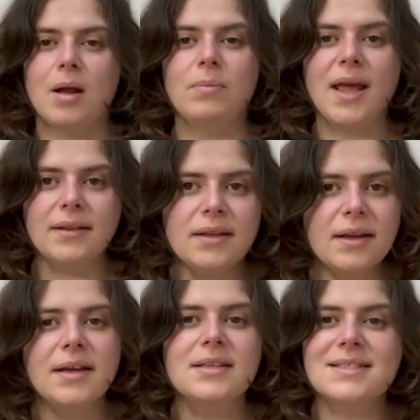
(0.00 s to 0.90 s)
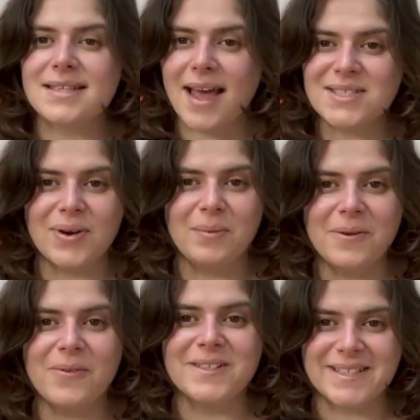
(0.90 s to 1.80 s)
Blender is extremely
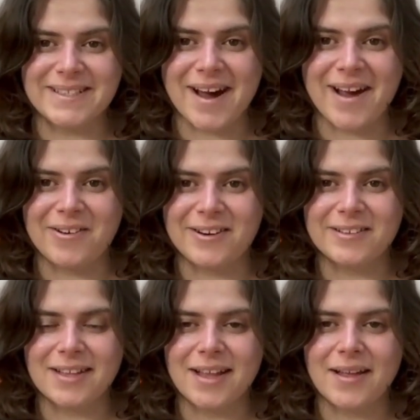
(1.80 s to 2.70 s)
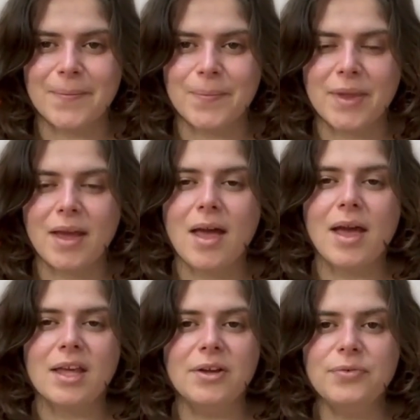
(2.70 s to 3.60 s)
versatile.
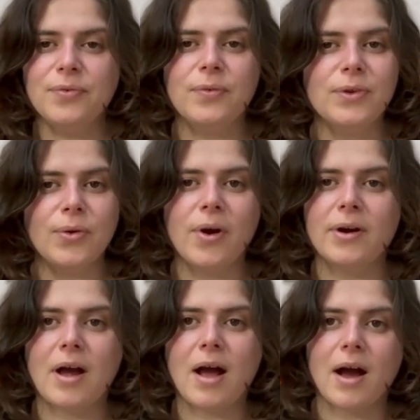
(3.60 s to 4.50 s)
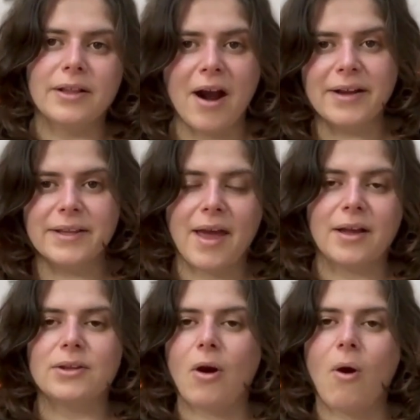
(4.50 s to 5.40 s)
If you're an
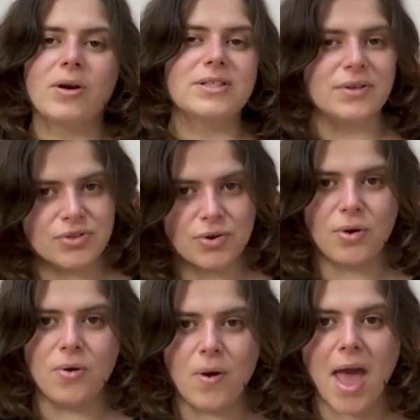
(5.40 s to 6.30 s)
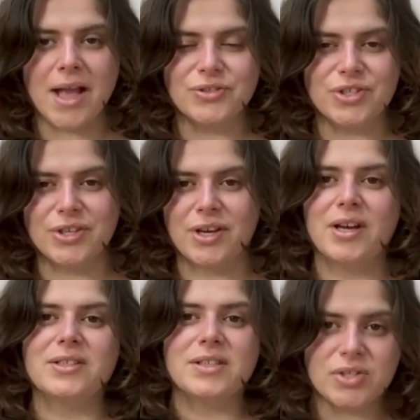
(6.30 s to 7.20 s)
architect or a structural
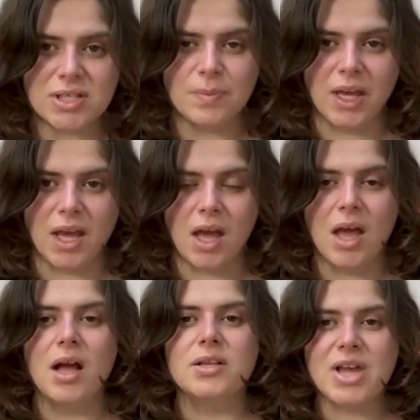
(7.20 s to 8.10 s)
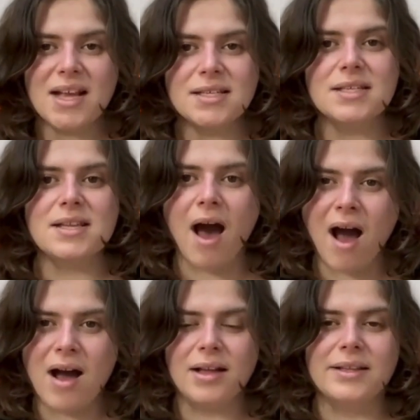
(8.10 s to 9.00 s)
engineer such as me, chances
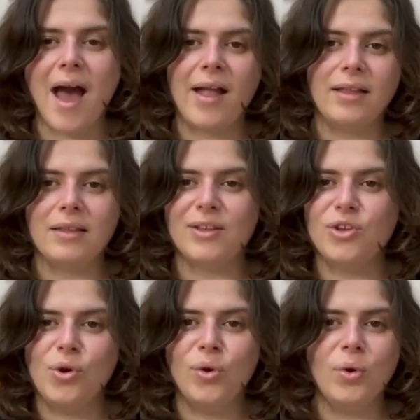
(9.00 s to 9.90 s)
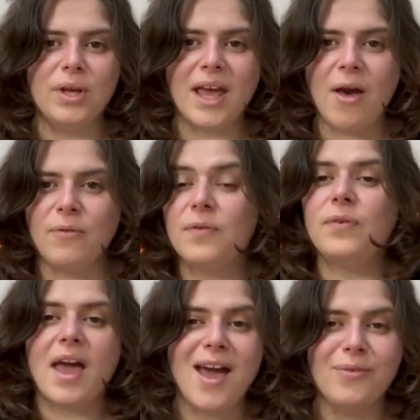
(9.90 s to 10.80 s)
are that you have a
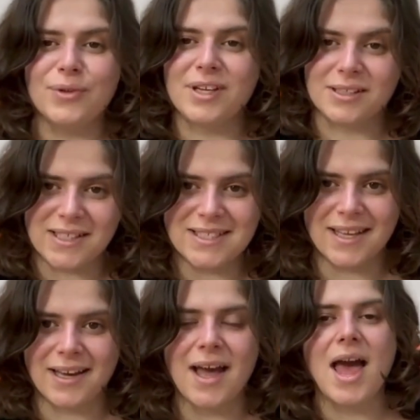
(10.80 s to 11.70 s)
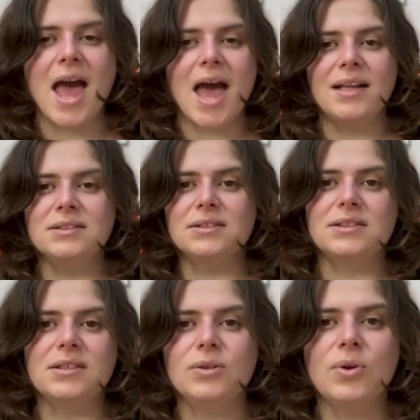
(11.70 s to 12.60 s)
flair for the artistic and
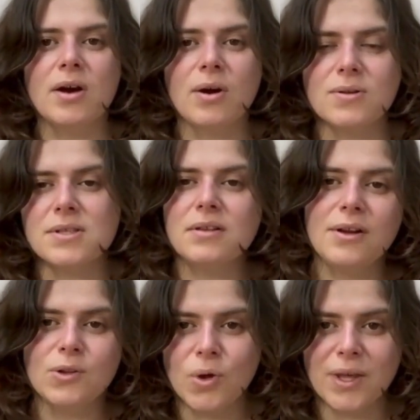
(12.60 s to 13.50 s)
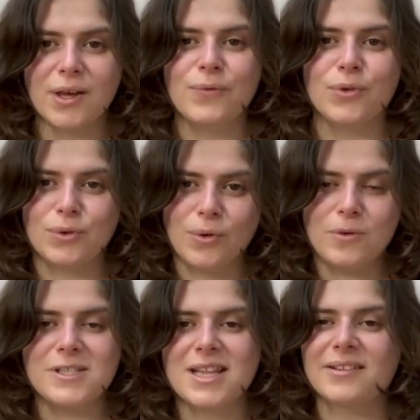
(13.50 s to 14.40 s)
you are constantly looking for
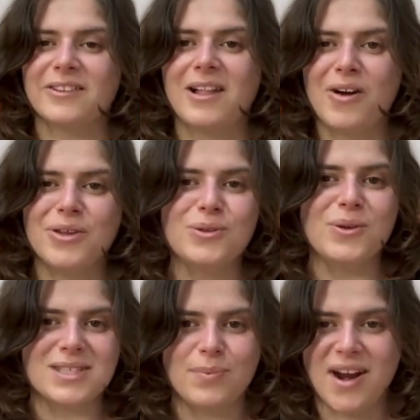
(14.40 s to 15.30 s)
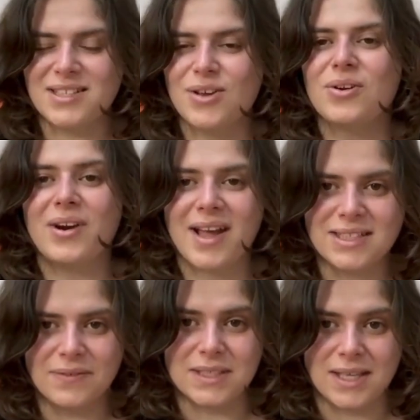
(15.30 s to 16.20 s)
tools that allow you to express your
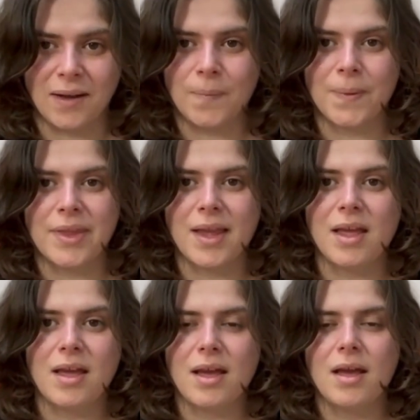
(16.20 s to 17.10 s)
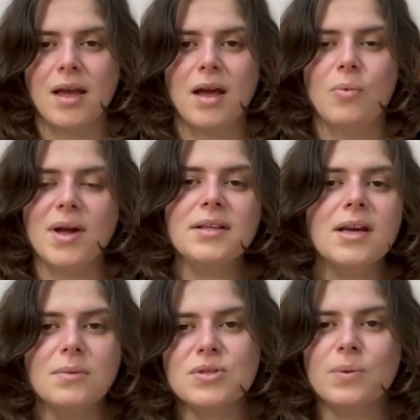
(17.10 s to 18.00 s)
creativity. When it
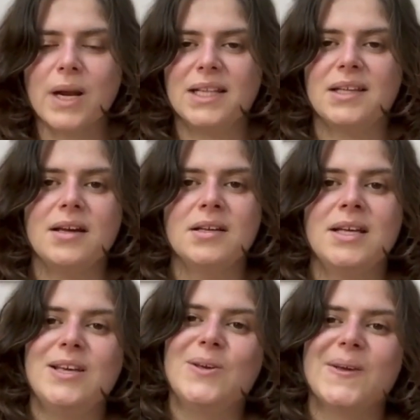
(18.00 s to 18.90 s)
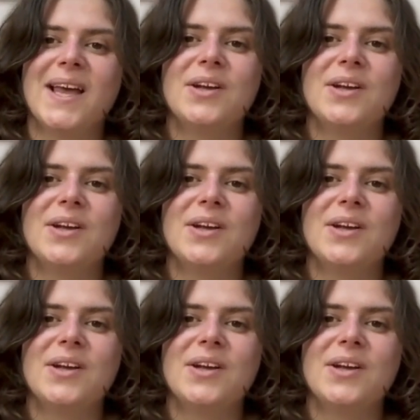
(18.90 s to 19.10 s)
comes to Blender, you can